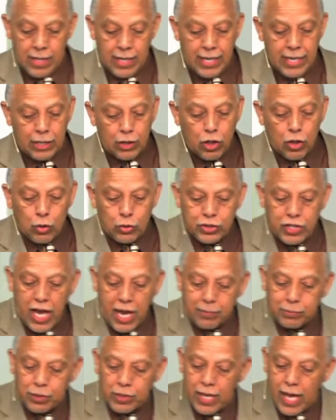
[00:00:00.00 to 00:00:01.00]
In Luke
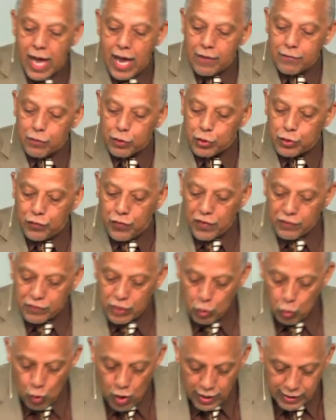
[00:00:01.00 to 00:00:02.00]
chapter 9, verse
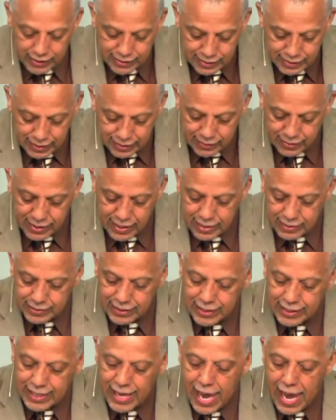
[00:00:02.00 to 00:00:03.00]
51, it says this,
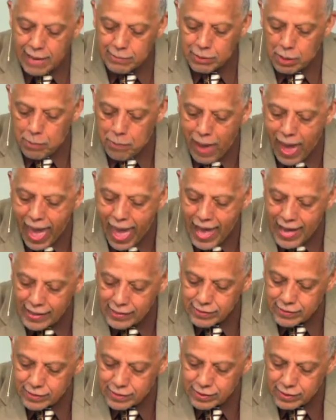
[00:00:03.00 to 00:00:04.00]
it came to
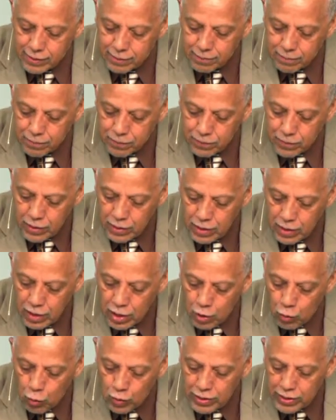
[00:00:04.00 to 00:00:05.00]
pass
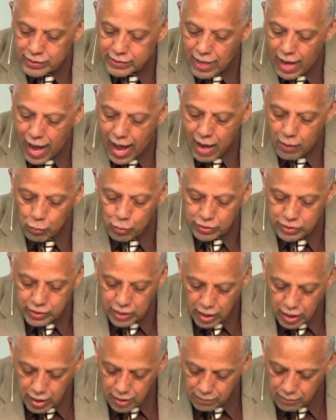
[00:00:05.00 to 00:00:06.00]
when the time was
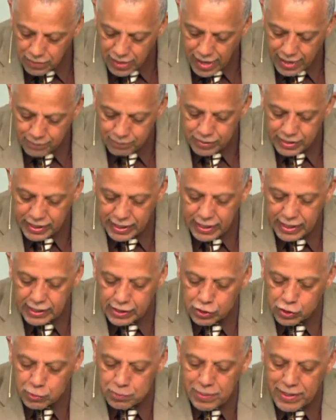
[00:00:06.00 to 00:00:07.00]
come that he,
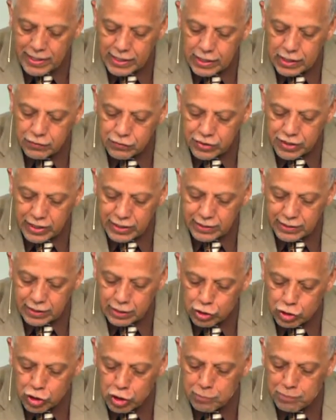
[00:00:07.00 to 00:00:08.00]
speaking of
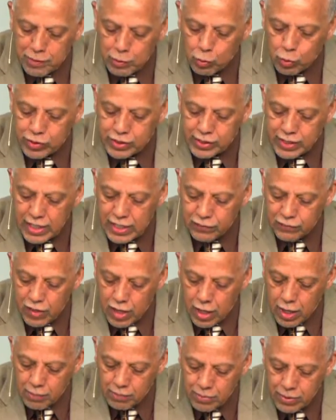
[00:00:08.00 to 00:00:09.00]
Jesus, should be received
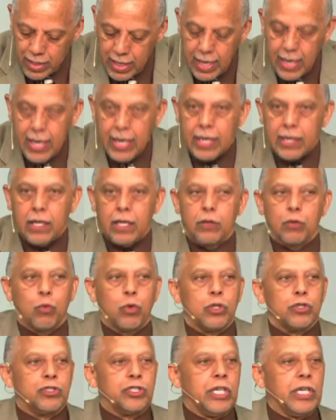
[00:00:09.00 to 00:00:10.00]
up. In other
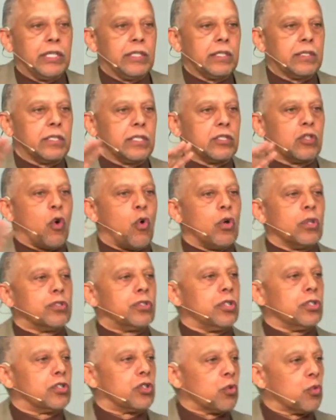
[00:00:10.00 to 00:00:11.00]
words, Jesus is going
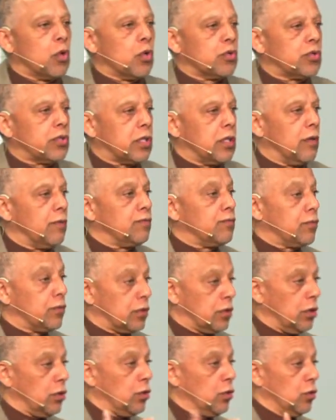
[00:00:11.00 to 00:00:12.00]
to Jerusalem
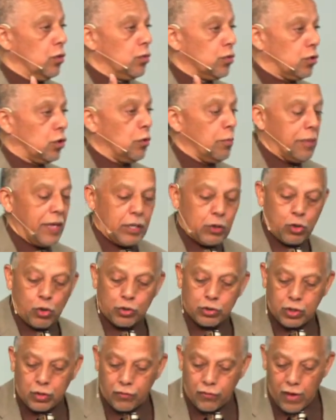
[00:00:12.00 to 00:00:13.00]
to be
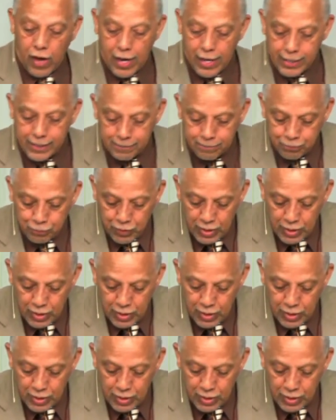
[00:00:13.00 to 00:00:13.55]
crucified.